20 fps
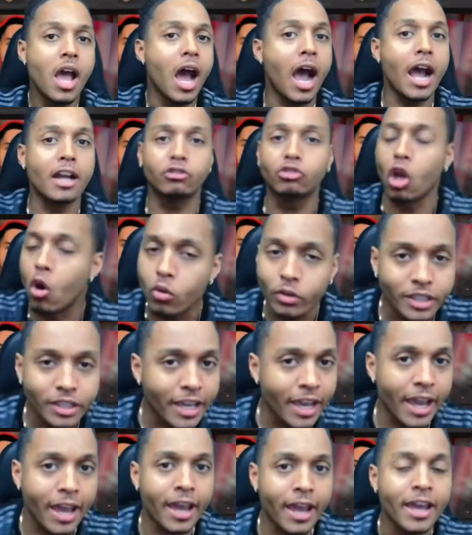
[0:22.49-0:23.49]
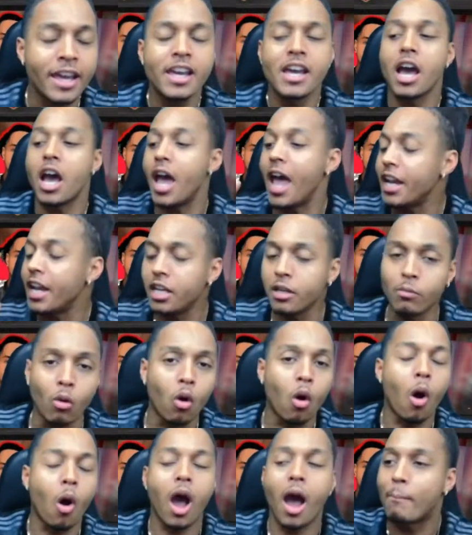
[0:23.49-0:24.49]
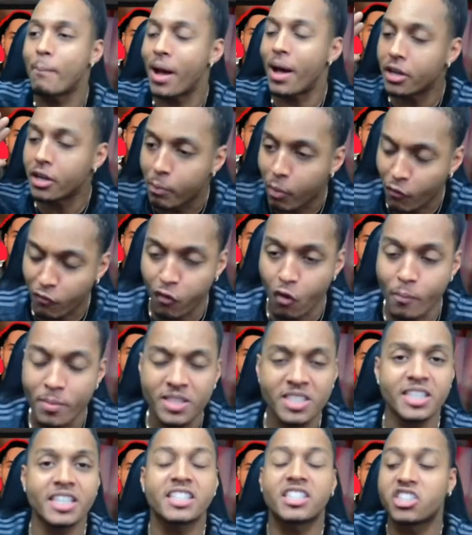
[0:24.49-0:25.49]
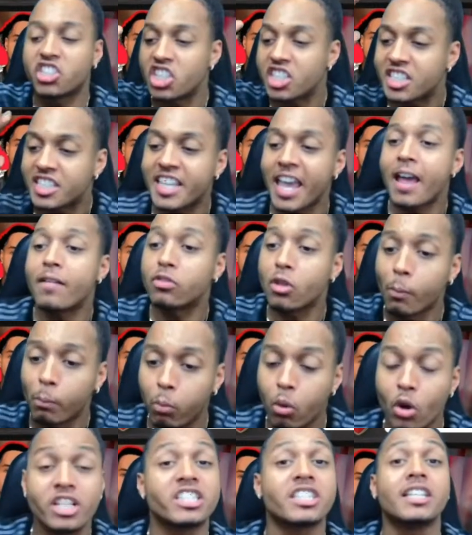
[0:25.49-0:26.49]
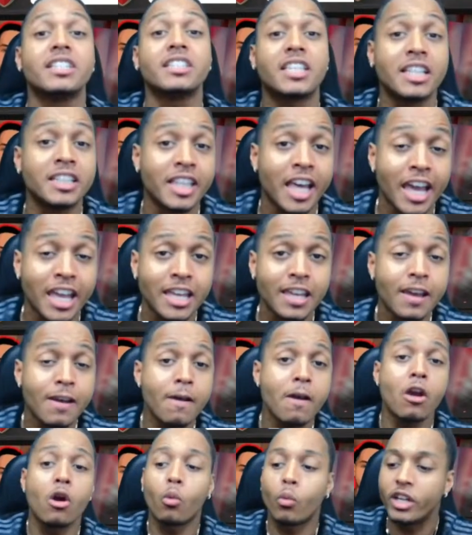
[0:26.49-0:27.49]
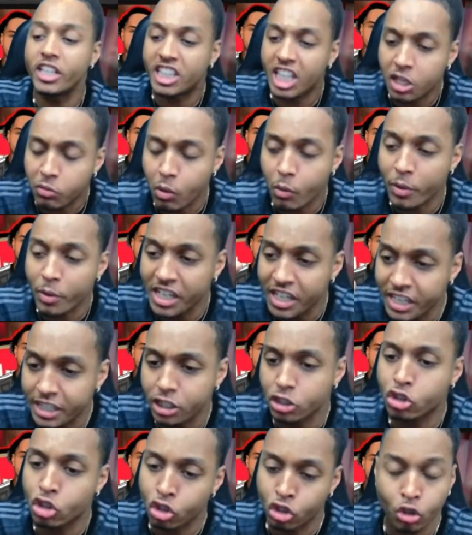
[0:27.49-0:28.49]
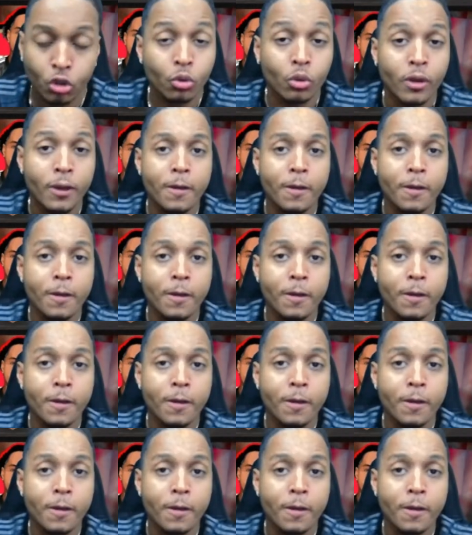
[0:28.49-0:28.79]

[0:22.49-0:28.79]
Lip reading: I don't care anymore about the performances. Just get the points. And today, we did what we needed to do.